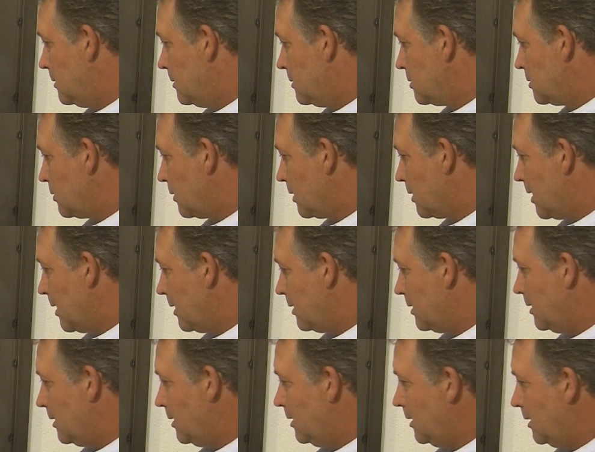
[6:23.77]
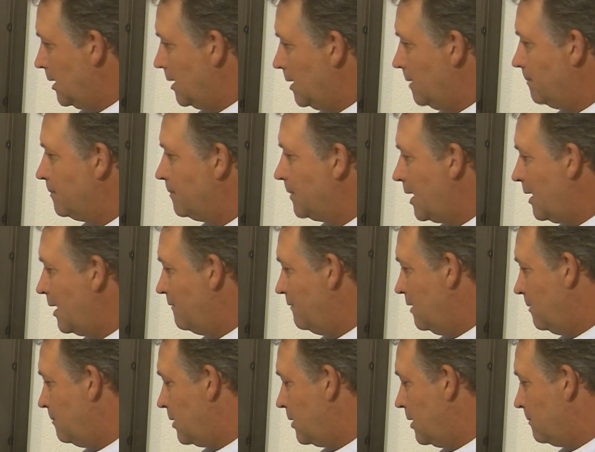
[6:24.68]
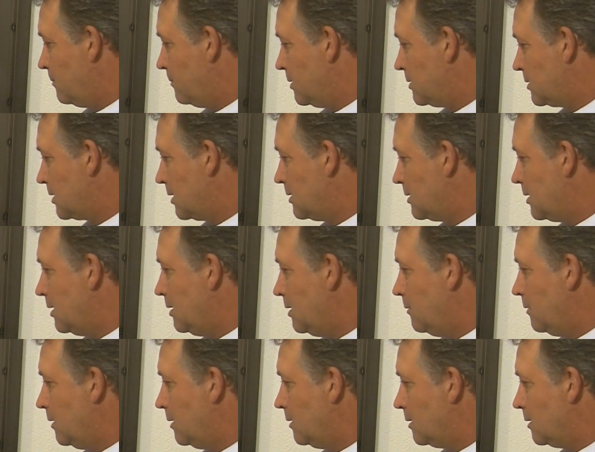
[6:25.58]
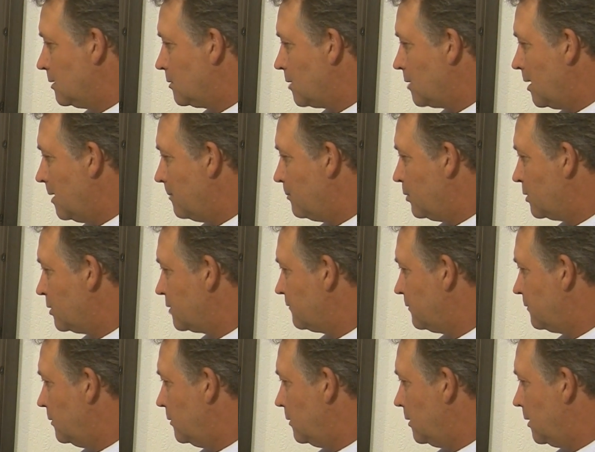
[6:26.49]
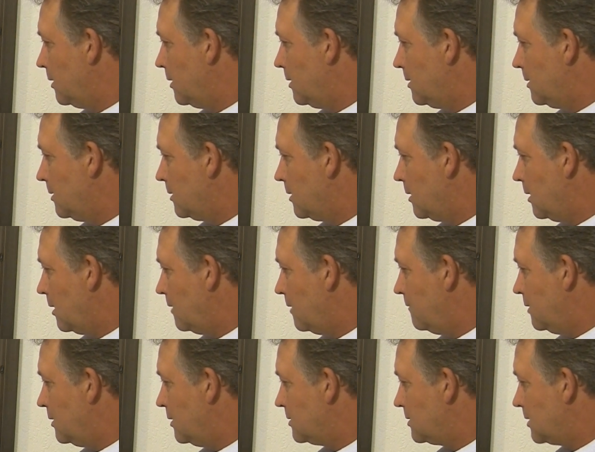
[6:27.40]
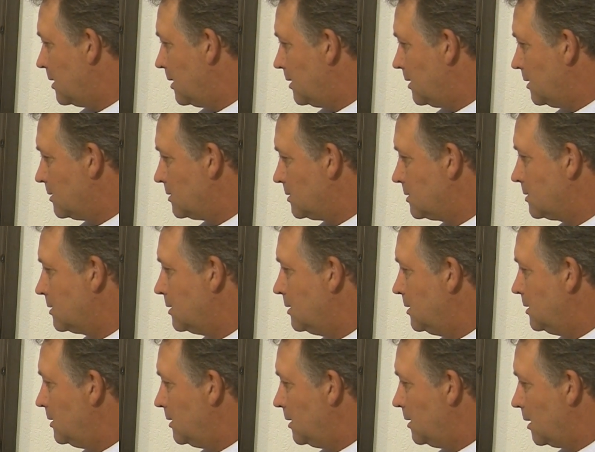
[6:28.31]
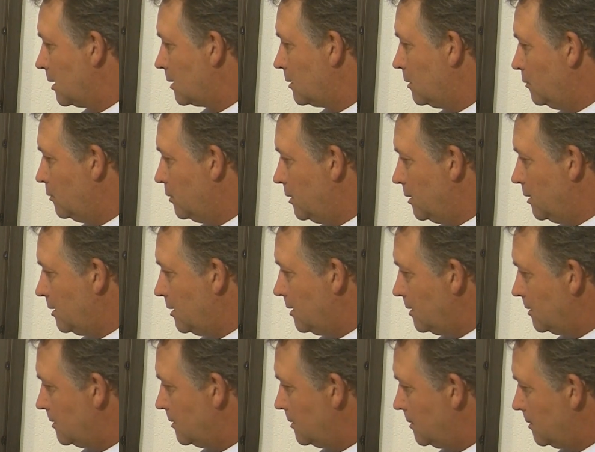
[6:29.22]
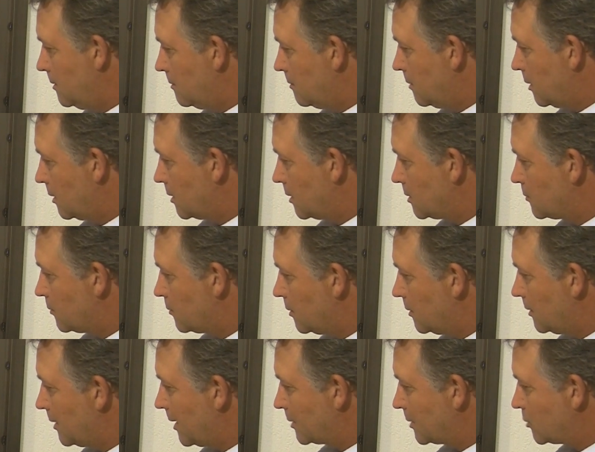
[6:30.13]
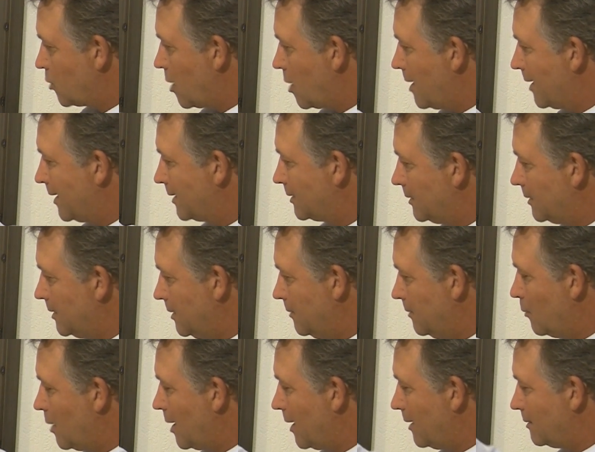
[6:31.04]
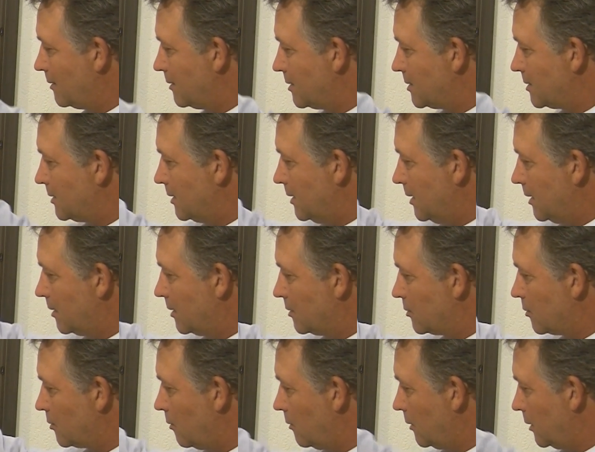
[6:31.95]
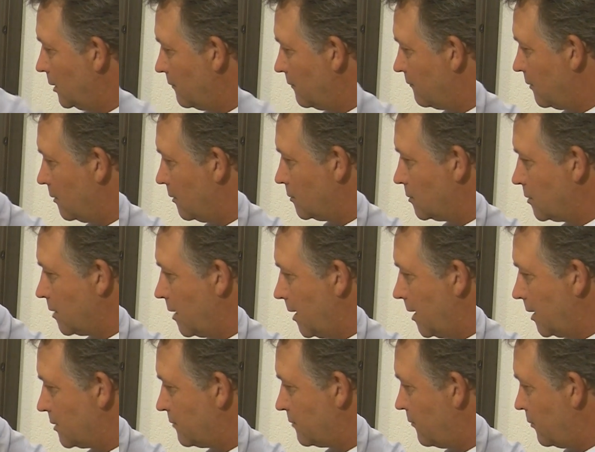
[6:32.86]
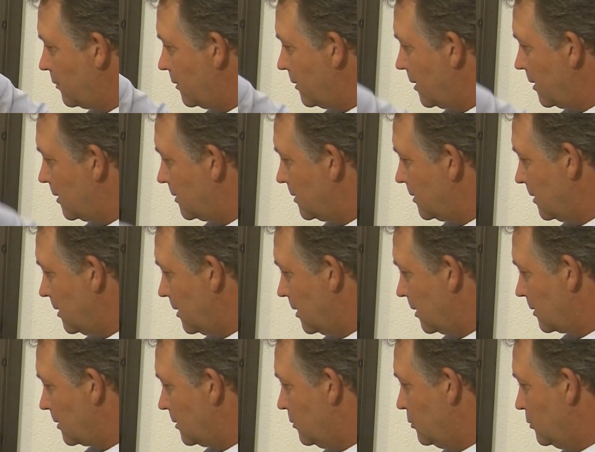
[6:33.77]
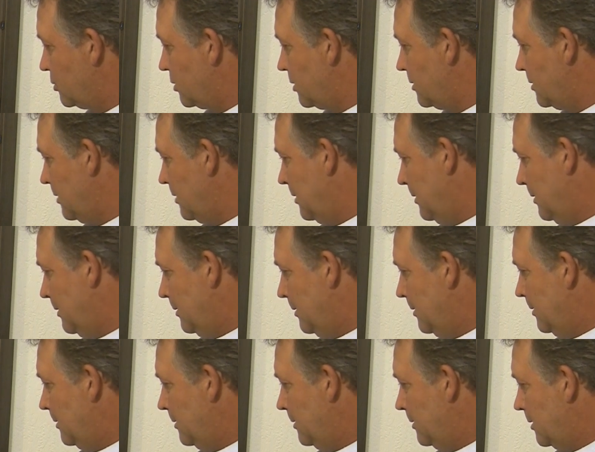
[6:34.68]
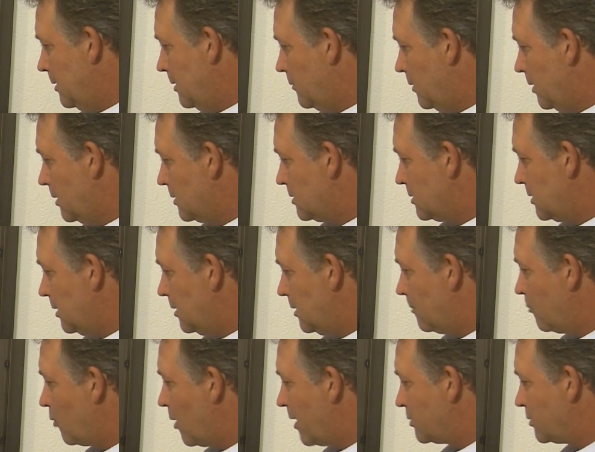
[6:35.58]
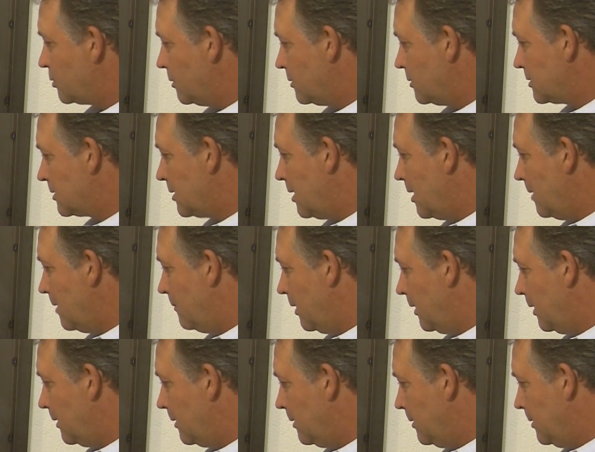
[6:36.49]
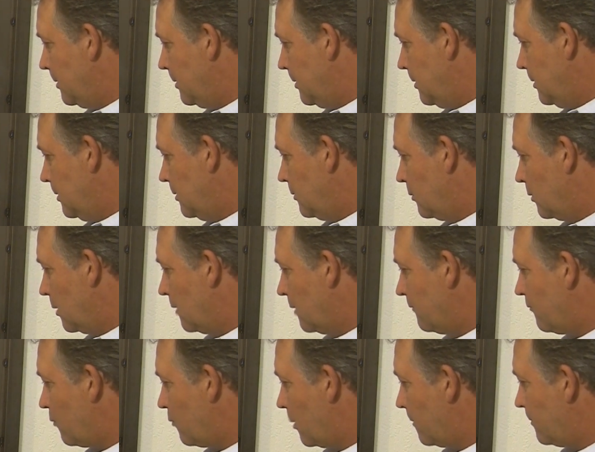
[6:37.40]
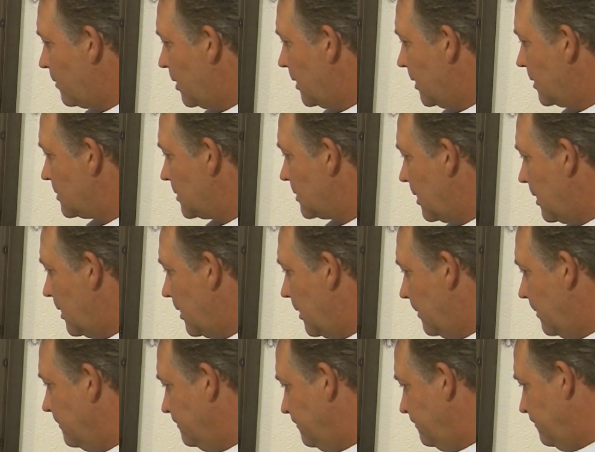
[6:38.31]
So again, the IV pump is continuing to try to push fluid. The IV set is occluded because we're electronically, wirelessly controlling the flow tracks for that occlusion. And we can see the pressure is climbing. We're at 4 psi.